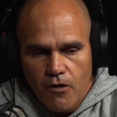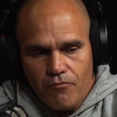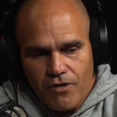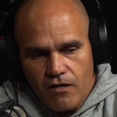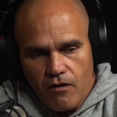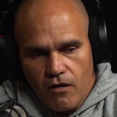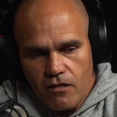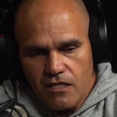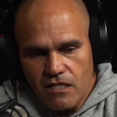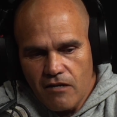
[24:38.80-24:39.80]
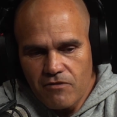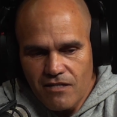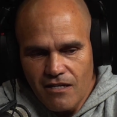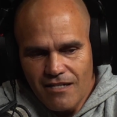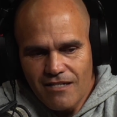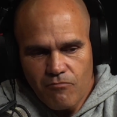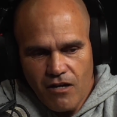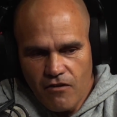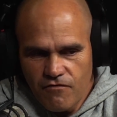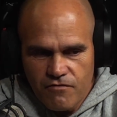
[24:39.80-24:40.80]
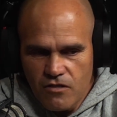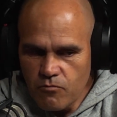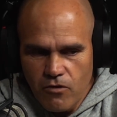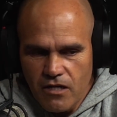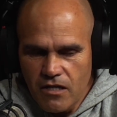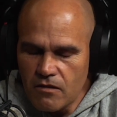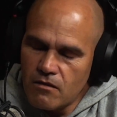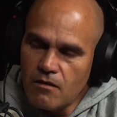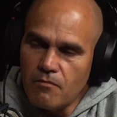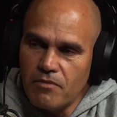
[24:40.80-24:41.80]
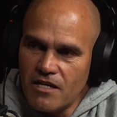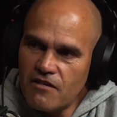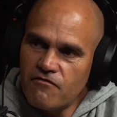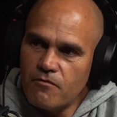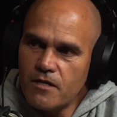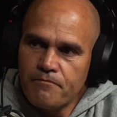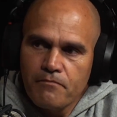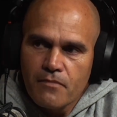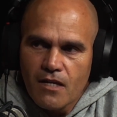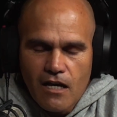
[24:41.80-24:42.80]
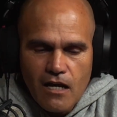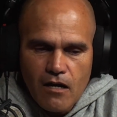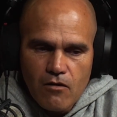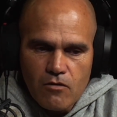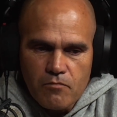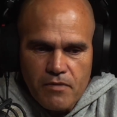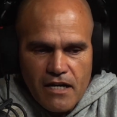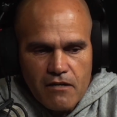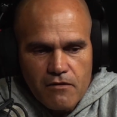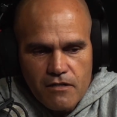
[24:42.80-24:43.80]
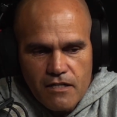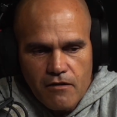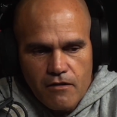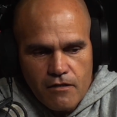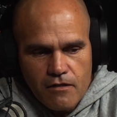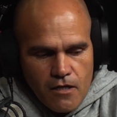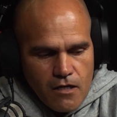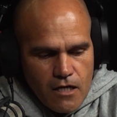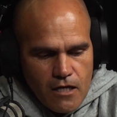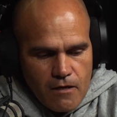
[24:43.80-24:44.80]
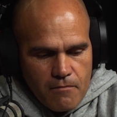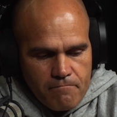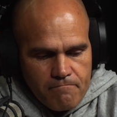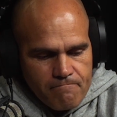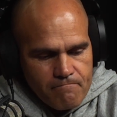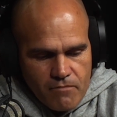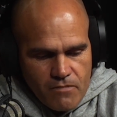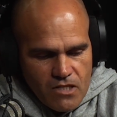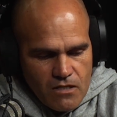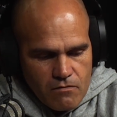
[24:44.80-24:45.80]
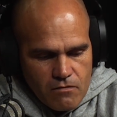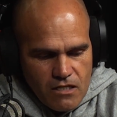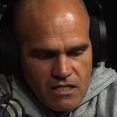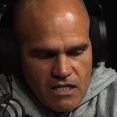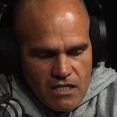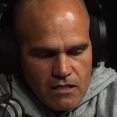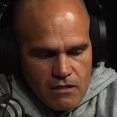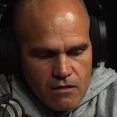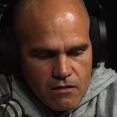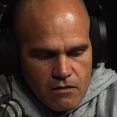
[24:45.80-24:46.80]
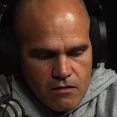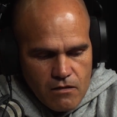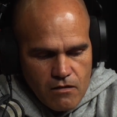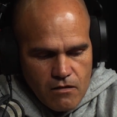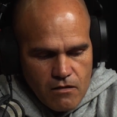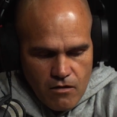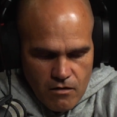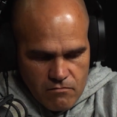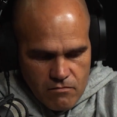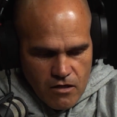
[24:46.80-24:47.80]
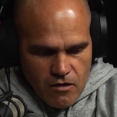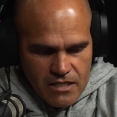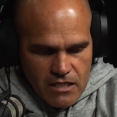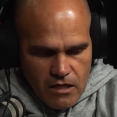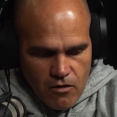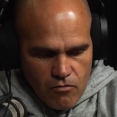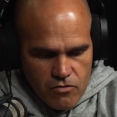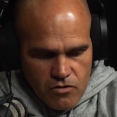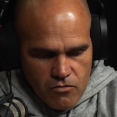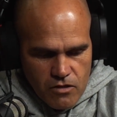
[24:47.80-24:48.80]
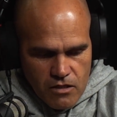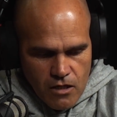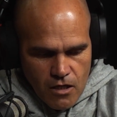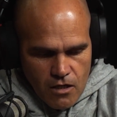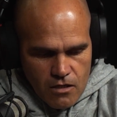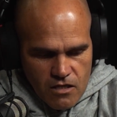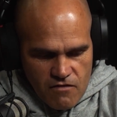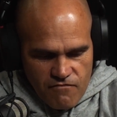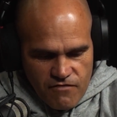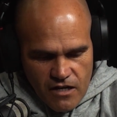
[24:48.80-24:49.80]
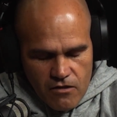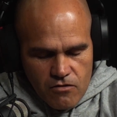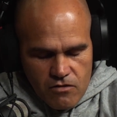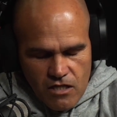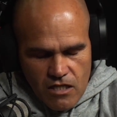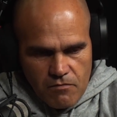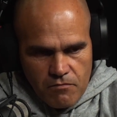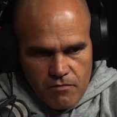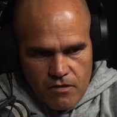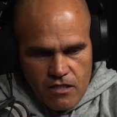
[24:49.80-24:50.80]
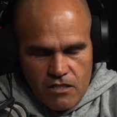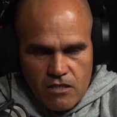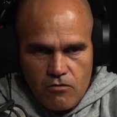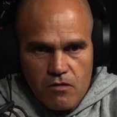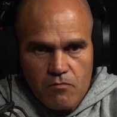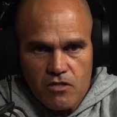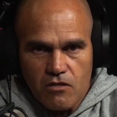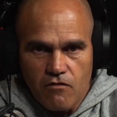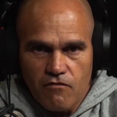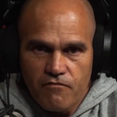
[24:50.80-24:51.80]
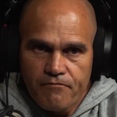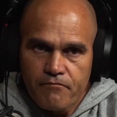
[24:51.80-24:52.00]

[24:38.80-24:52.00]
But I think that was his way of just wanting the best for me. Yep. I look back on it now, and in the end, going back to that whole story, the values that he instilled in myself,